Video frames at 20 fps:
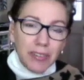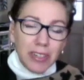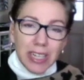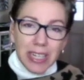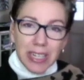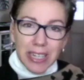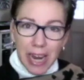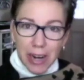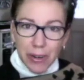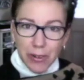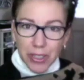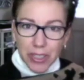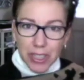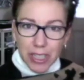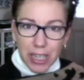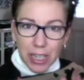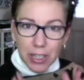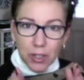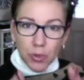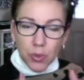clarity
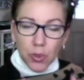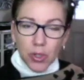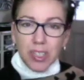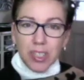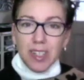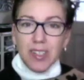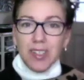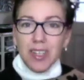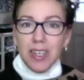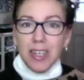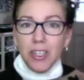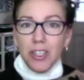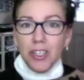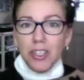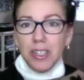in organization,